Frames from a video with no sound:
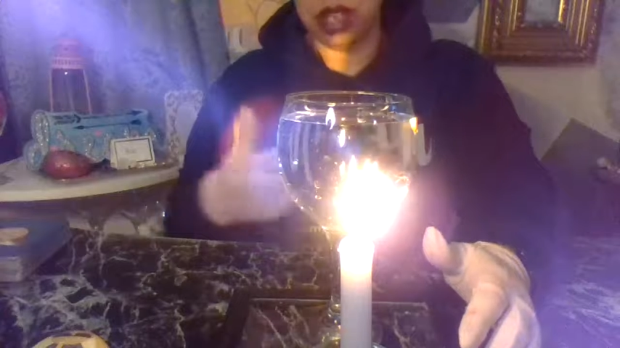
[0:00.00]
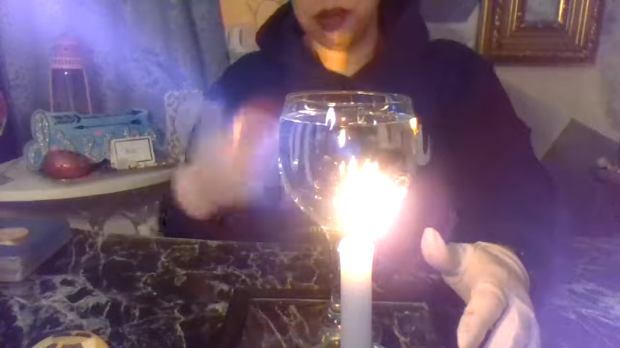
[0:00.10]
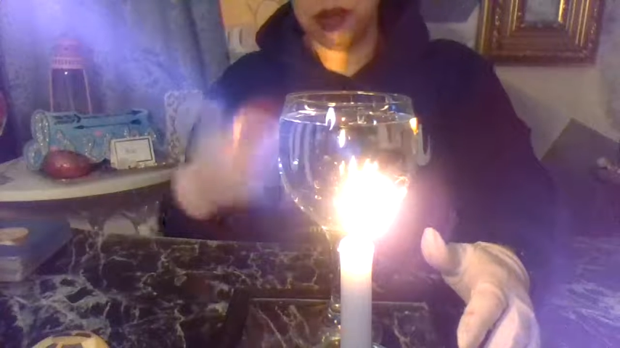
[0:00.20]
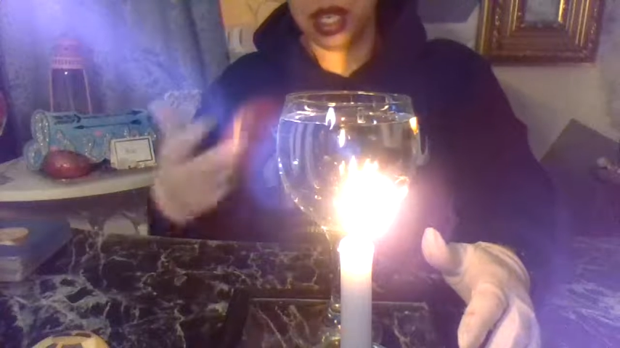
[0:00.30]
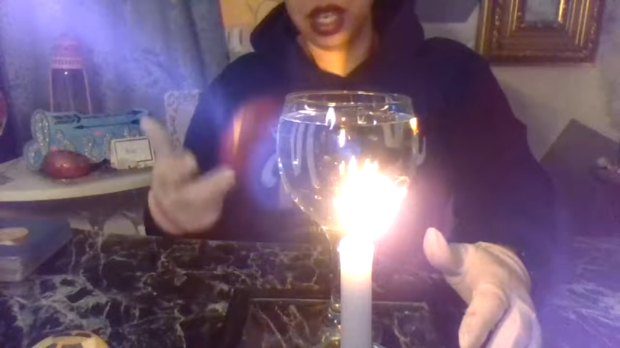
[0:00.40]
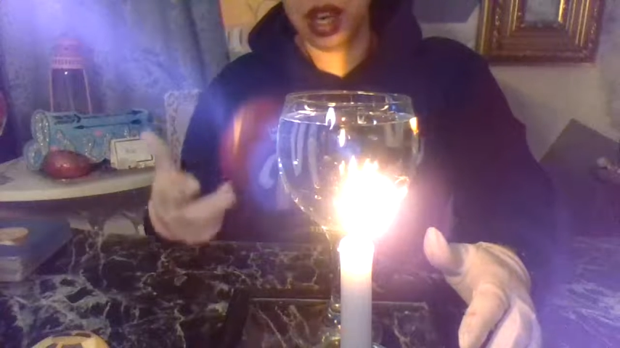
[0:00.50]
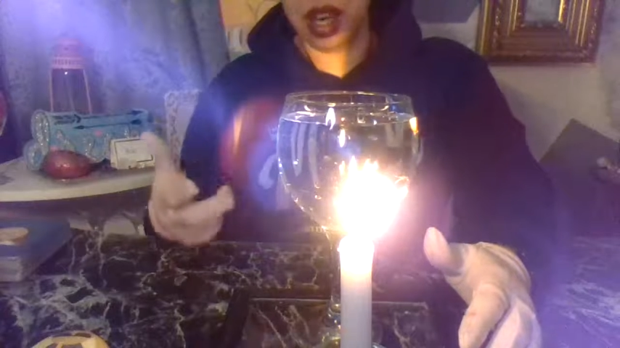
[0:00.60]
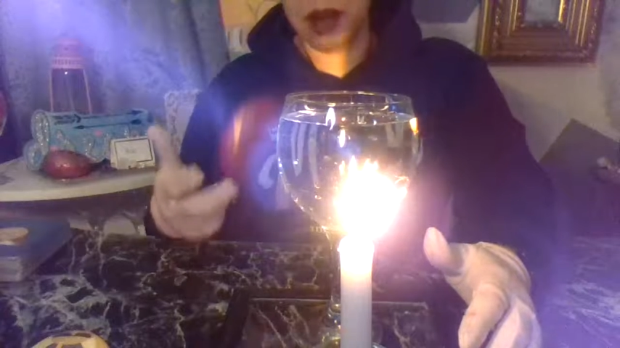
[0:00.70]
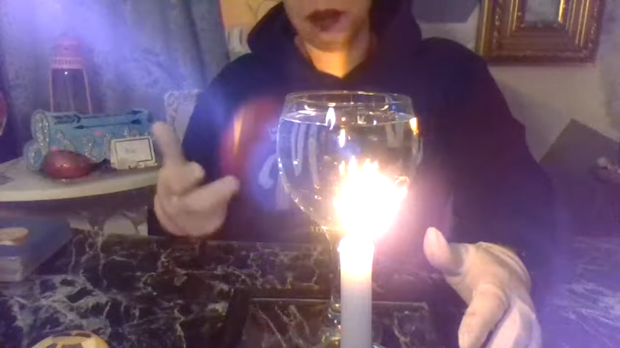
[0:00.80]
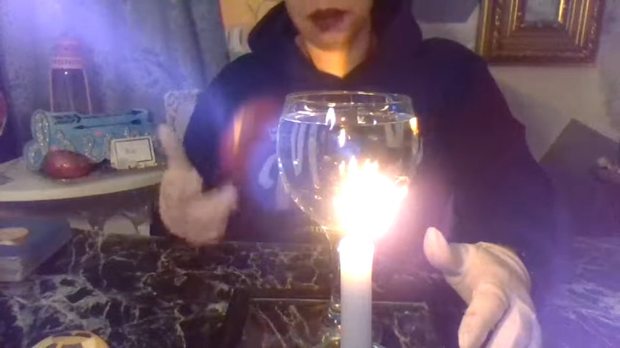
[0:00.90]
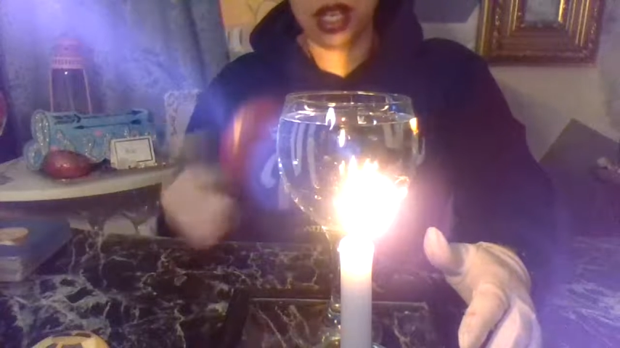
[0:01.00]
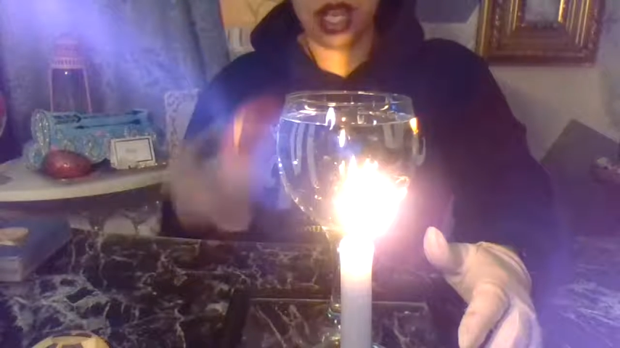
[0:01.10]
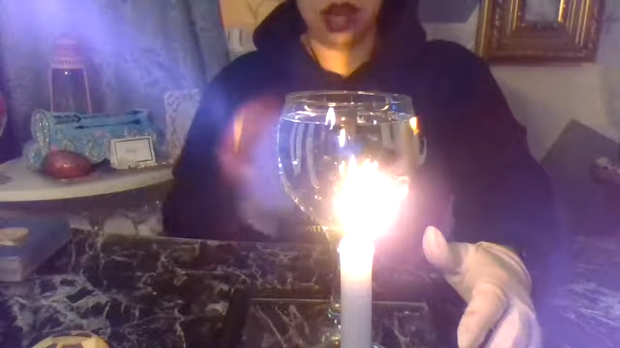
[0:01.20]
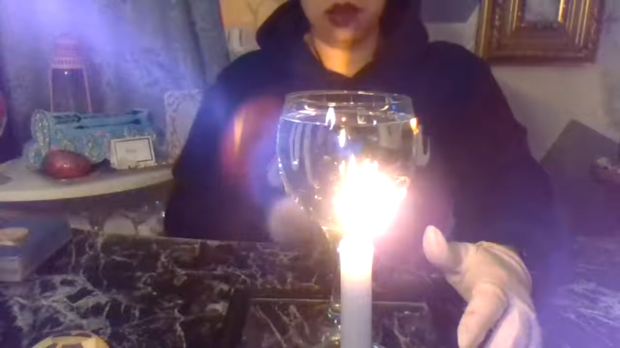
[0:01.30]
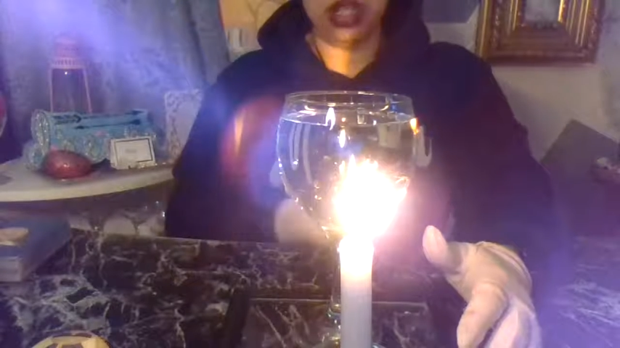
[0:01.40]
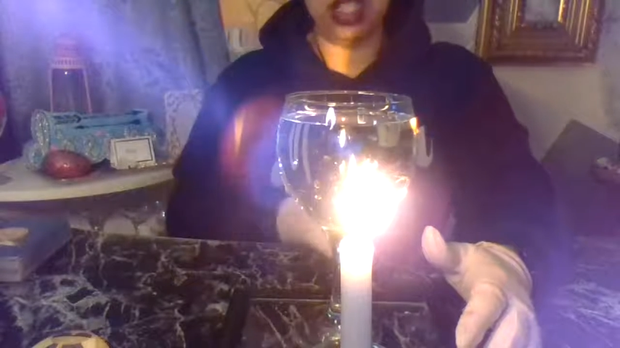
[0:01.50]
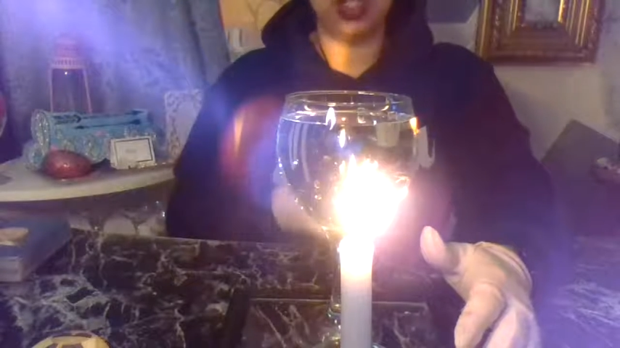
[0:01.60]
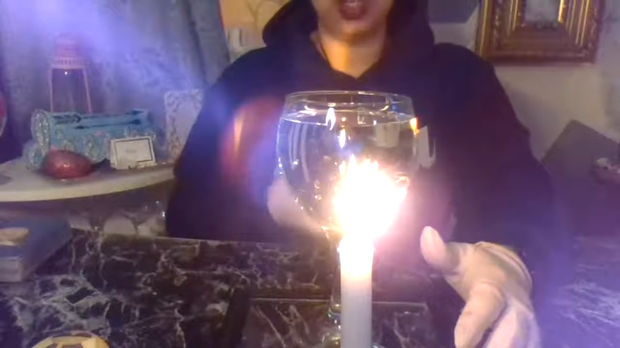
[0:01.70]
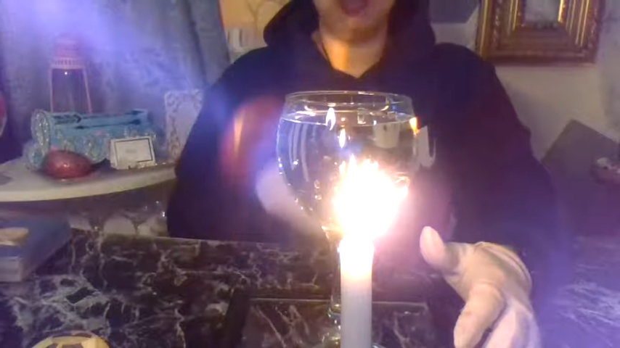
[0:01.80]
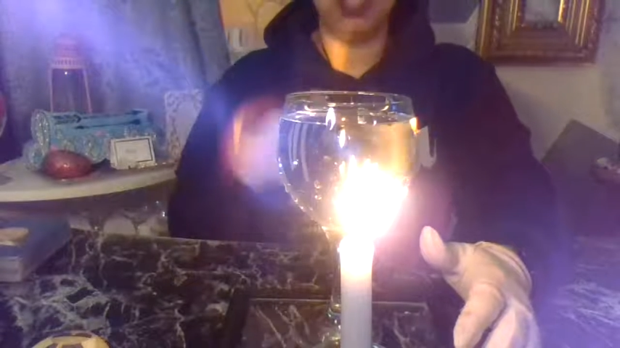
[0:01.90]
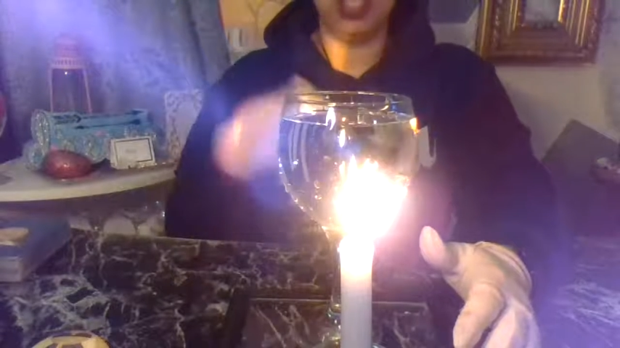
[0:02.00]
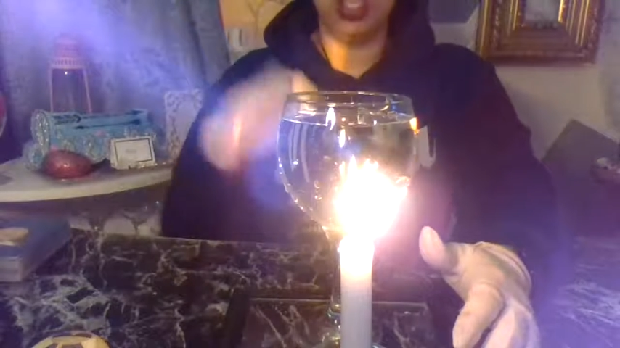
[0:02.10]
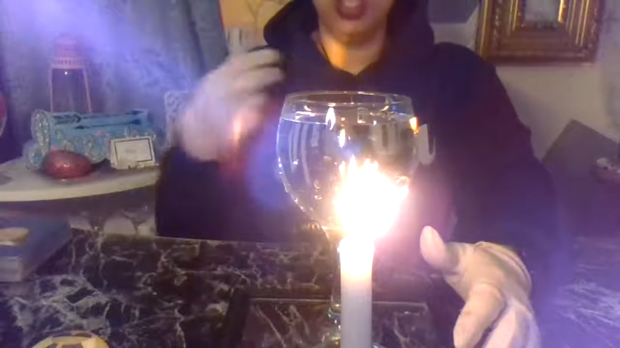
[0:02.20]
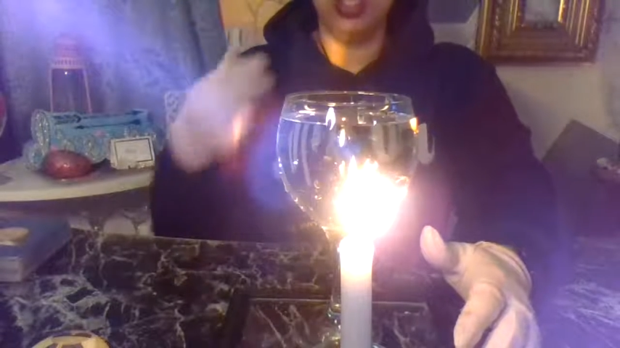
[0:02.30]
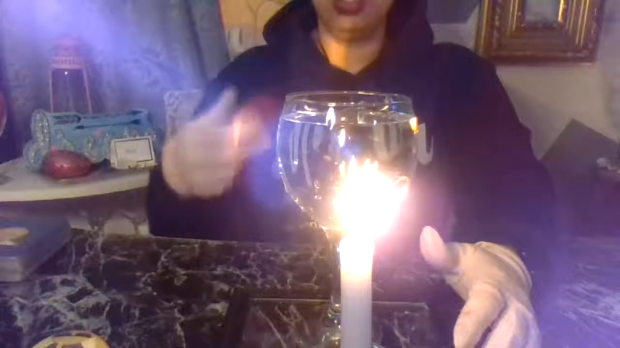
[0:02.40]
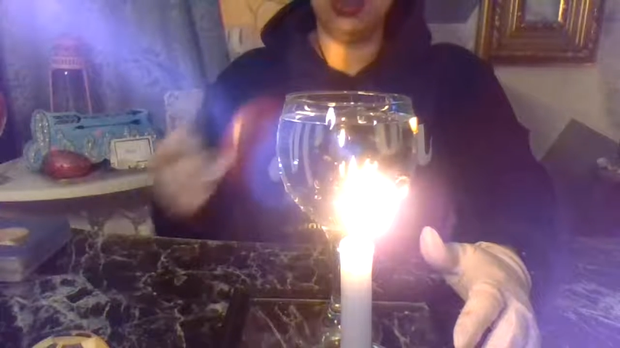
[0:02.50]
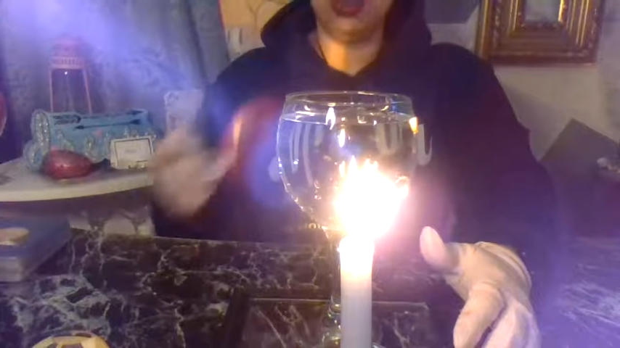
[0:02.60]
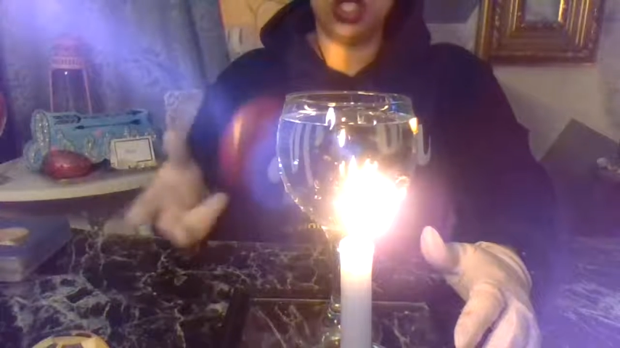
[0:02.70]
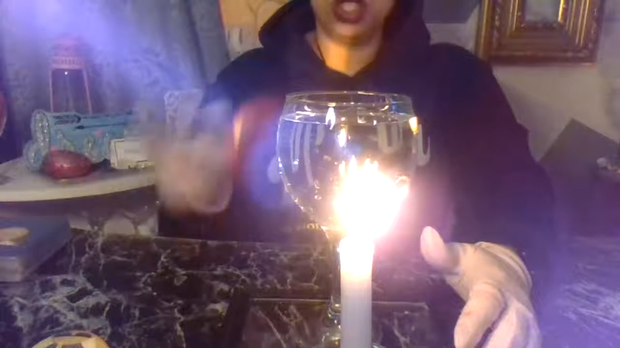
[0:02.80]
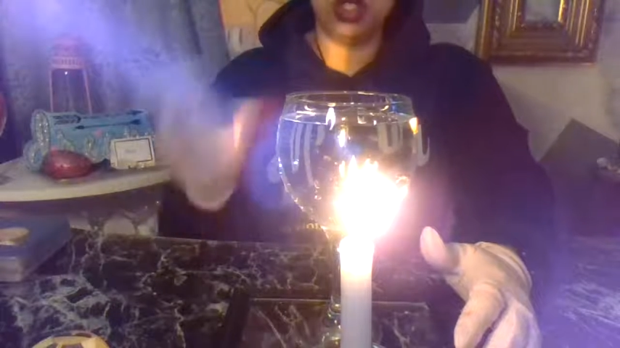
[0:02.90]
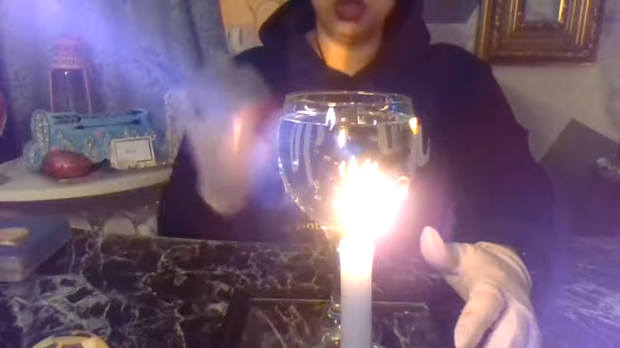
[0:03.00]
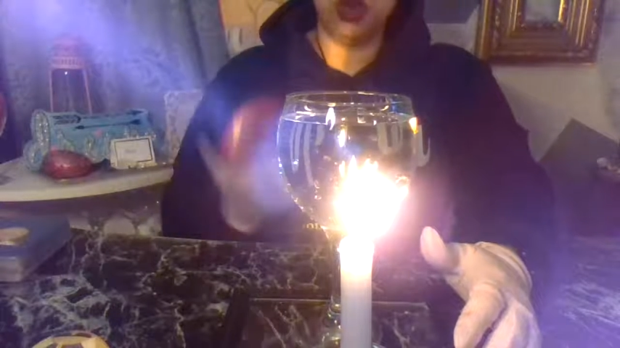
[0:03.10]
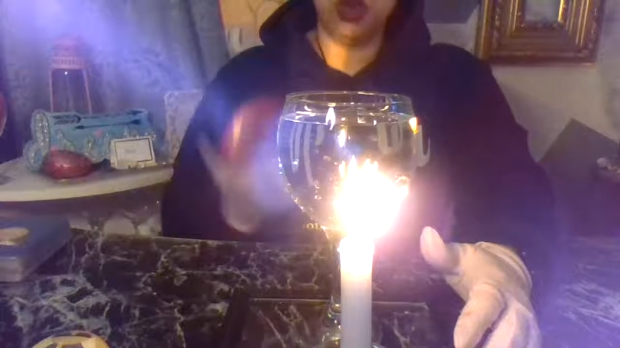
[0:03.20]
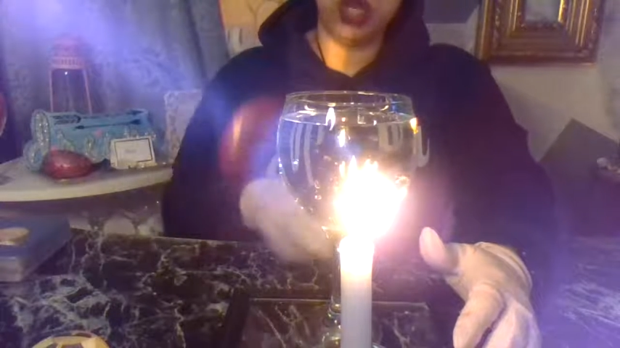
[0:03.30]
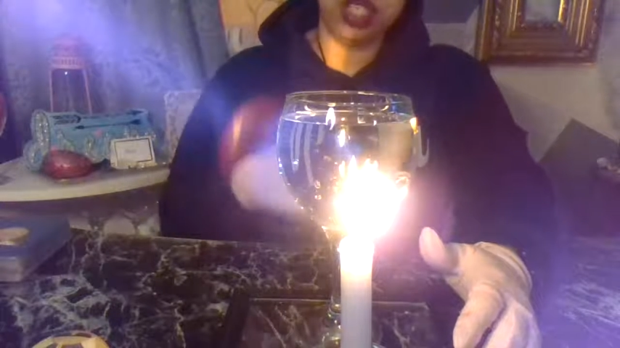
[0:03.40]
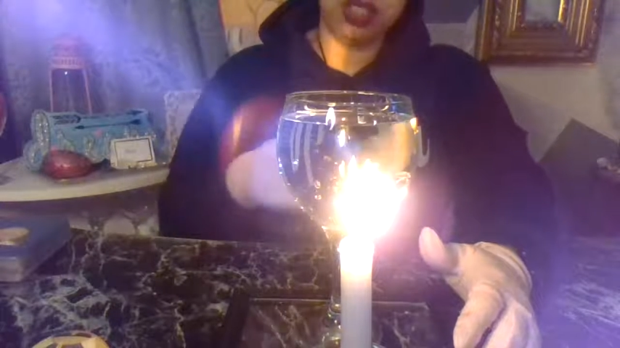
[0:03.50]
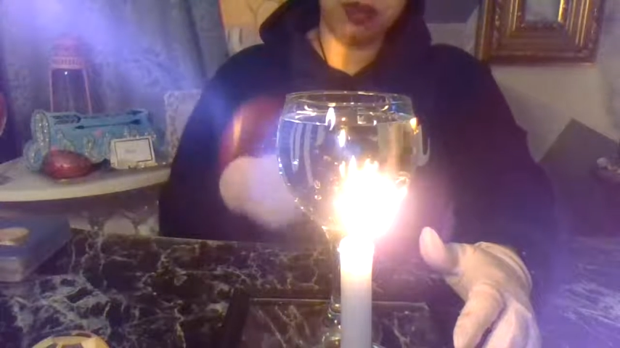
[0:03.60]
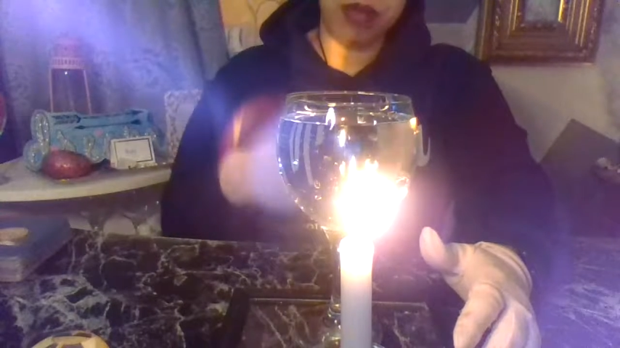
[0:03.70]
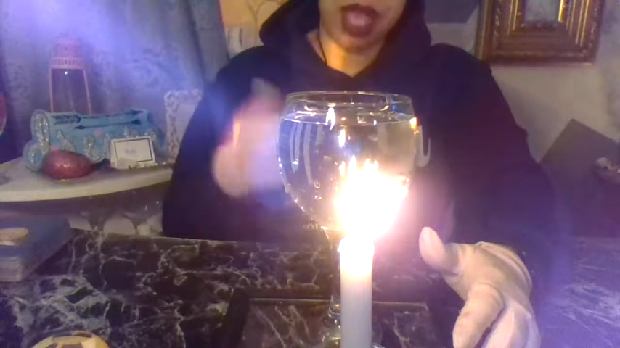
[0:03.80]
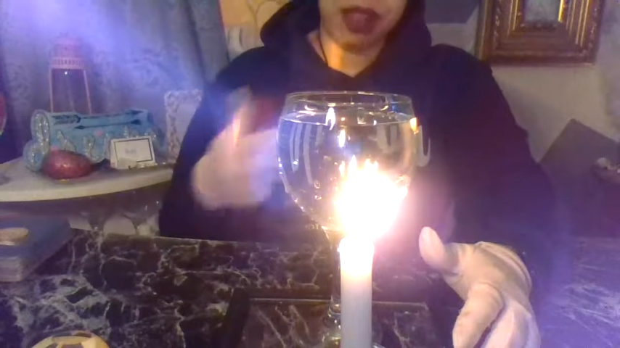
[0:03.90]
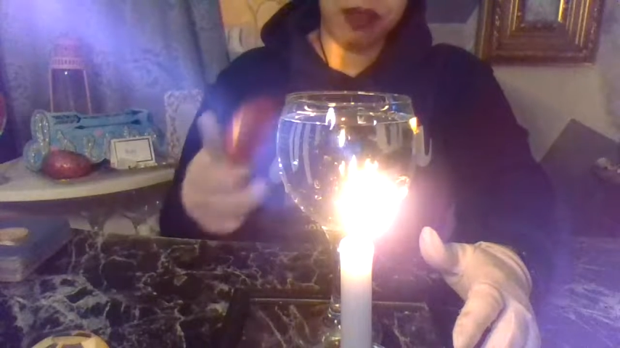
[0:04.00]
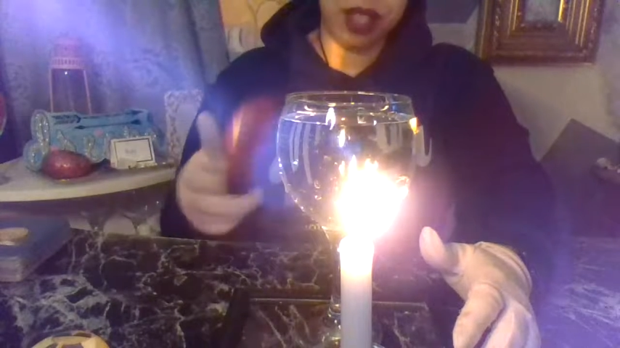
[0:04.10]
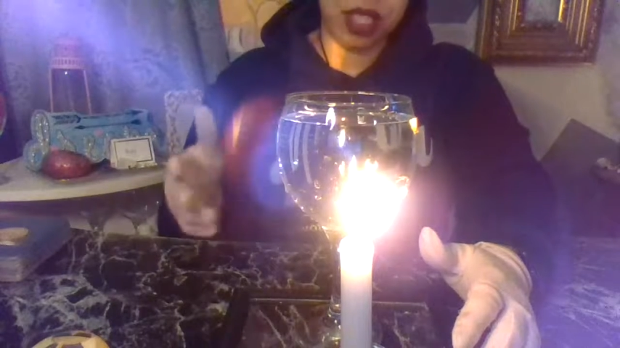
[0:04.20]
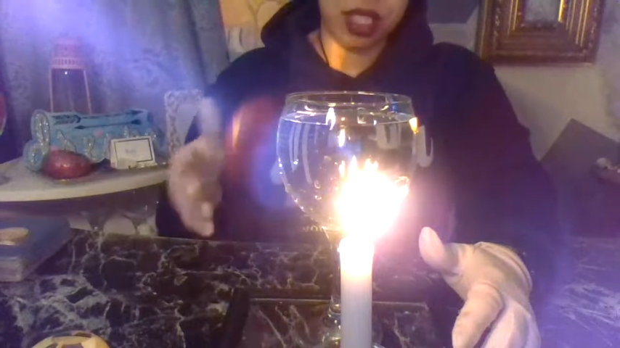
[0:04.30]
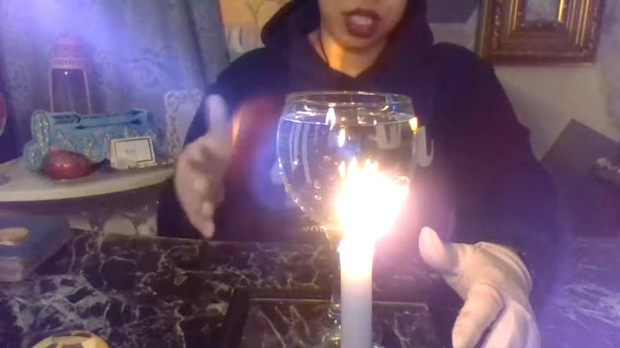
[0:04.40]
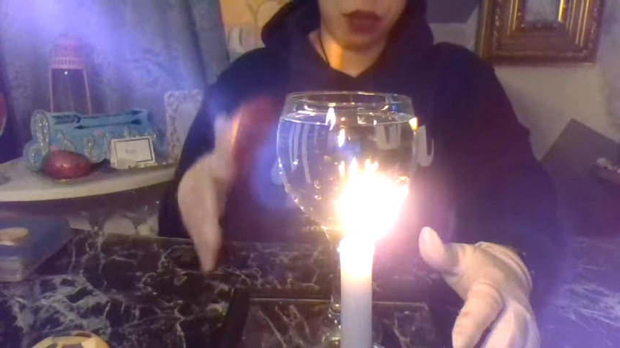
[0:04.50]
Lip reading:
No face is visible, so there are no lips to read.